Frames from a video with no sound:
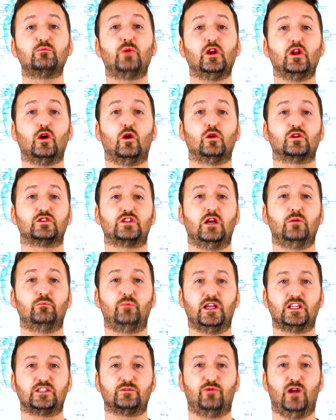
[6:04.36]
but also
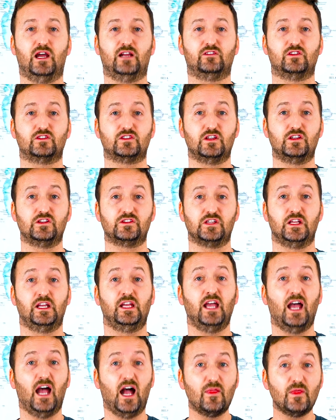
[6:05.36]
best practices.
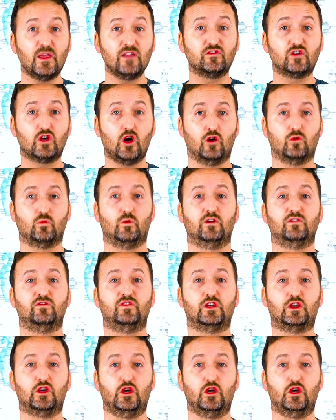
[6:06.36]
And they've got one for